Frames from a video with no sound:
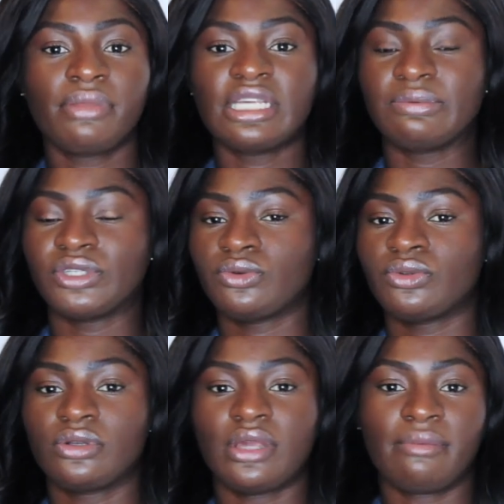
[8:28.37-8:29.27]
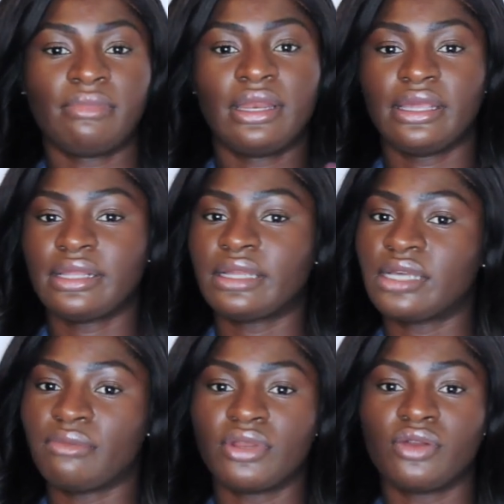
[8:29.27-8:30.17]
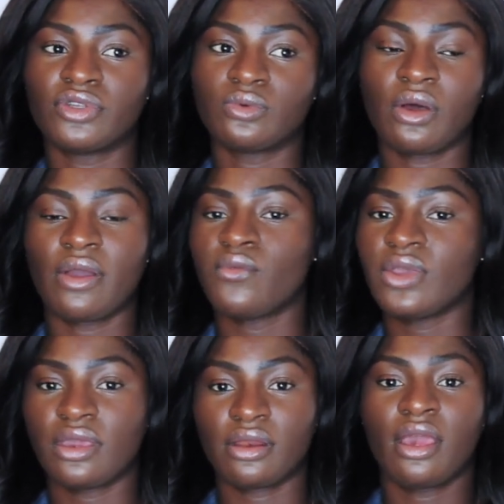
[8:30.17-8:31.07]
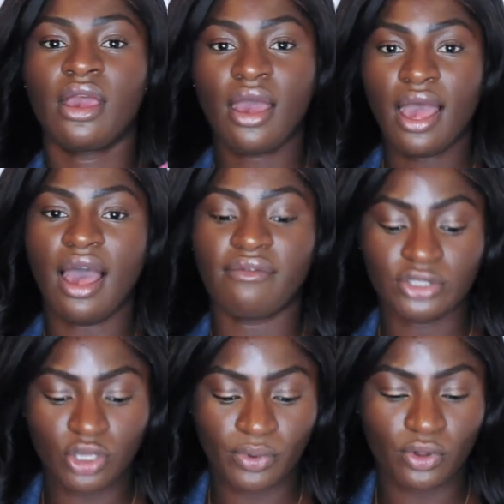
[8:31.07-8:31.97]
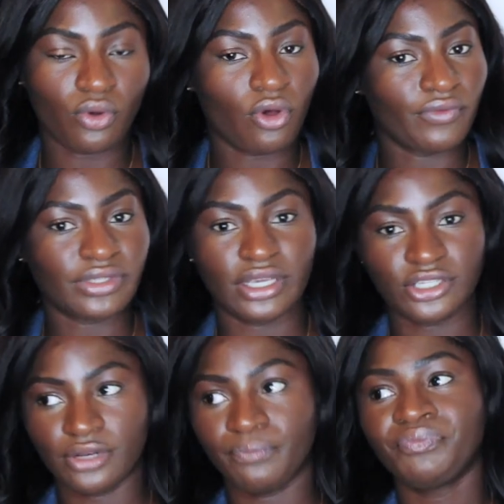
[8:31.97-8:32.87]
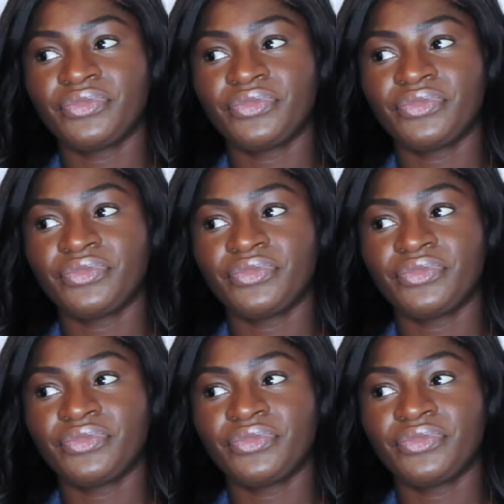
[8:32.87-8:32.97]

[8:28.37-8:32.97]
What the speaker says: please be sure to link that down below as well, and we can have a topical conversation